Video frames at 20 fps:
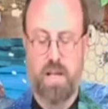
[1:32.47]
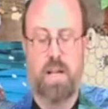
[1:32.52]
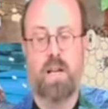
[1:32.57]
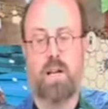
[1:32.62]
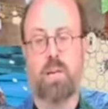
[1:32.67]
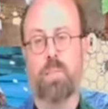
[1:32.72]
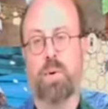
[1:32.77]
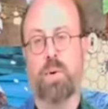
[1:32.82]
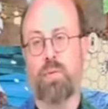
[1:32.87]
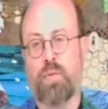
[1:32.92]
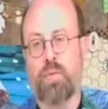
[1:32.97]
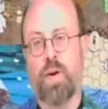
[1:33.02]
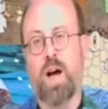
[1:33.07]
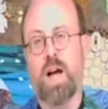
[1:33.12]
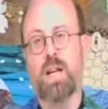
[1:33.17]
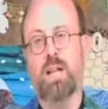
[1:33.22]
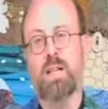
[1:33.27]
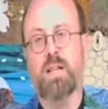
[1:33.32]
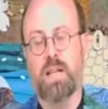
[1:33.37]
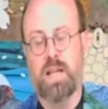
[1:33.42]
but
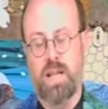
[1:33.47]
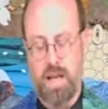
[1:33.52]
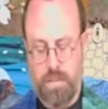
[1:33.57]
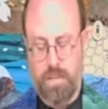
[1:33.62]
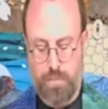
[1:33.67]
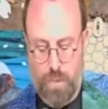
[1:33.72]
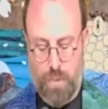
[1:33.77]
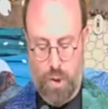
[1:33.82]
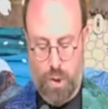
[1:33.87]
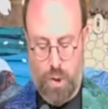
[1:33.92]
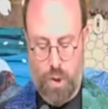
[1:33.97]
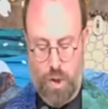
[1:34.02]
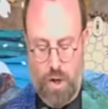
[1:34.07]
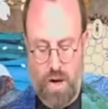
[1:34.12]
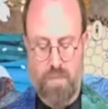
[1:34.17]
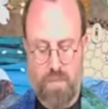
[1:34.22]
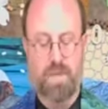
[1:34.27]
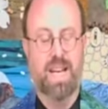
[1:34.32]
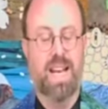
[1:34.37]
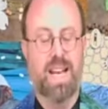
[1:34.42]
finding it
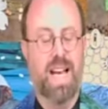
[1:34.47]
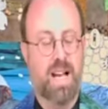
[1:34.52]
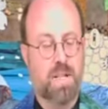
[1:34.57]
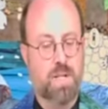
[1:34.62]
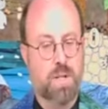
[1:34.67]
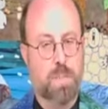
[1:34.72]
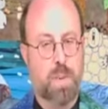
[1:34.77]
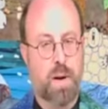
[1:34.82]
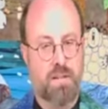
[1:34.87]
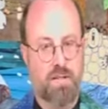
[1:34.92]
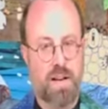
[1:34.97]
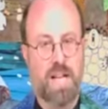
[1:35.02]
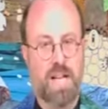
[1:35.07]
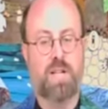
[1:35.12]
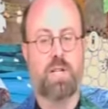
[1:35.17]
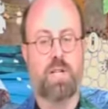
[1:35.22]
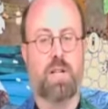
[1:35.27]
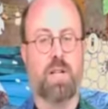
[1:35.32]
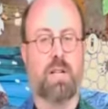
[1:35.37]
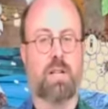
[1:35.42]
more of an
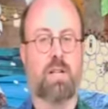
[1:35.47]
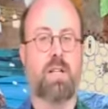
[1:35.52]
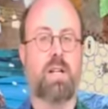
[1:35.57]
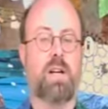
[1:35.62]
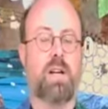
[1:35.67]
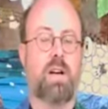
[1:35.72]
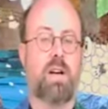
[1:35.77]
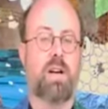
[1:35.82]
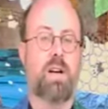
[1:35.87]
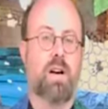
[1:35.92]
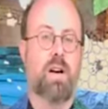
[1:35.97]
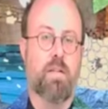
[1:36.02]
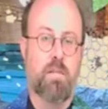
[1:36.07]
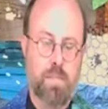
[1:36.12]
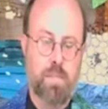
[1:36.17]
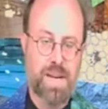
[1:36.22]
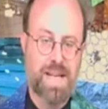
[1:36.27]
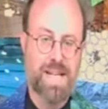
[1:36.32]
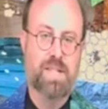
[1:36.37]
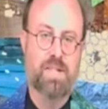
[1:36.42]
exploration of
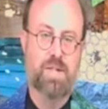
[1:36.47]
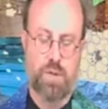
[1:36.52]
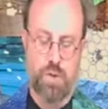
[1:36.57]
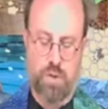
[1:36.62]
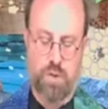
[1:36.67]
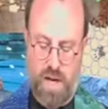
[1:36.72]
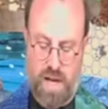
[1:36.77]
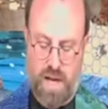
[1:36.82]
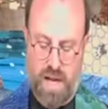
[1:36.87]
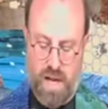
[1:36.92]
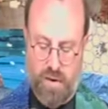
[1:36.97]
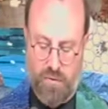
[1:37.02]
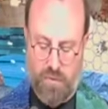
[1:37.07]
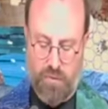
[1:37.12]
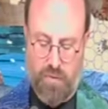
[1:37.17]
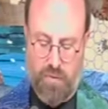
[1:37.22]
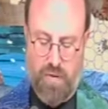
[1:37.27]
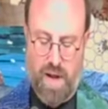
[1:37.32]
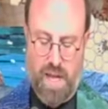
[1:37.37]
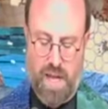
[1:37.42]
ministry and
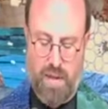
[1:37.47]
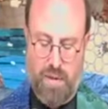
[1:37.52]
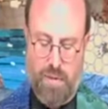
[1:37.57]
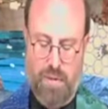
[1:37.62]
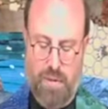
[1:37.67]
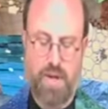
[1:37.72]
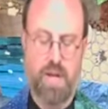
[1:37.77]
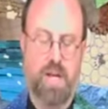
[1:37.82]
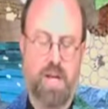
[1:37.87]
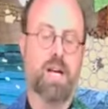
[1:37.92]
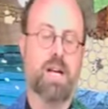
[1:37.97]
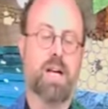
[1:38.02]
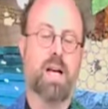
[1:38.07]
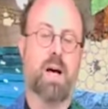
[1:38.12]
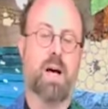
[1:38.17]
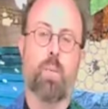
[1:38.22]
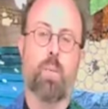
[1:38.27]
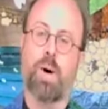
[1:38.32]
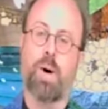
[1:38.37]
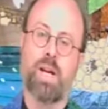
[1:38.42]
faith
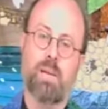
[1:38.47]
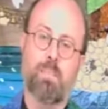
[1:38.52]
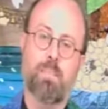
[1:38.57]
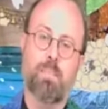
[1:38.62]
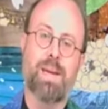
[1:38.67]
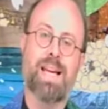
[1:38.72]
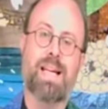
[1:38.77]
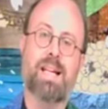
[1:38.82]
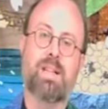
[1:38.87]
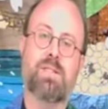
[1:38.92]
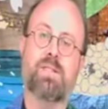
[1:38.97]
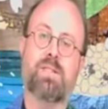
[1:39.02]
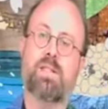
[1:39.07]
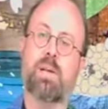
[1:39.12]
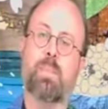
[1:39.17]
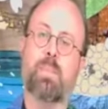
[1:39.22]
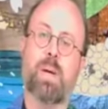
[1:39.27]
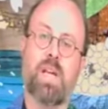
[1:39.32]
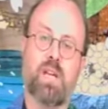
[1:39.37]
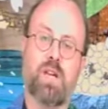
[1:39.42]
and what it means
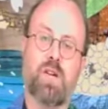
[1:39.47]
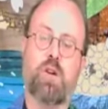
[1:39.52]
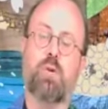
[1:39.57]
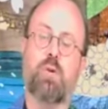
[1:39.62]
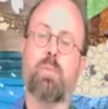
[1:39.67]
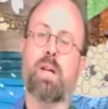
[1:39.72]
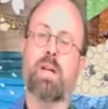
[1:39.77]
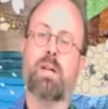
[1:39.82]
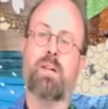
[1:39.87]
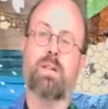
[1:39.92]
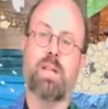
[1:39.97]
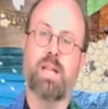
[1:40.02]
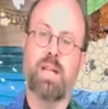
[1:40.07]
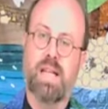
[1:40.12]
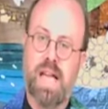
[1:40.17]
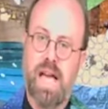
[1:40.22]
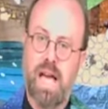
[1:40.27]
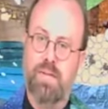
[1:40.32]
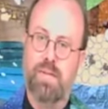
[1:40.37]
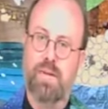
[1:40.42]
to be human
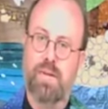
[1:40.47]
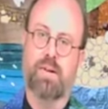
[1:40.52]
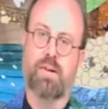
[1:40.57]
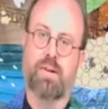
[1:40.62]
together.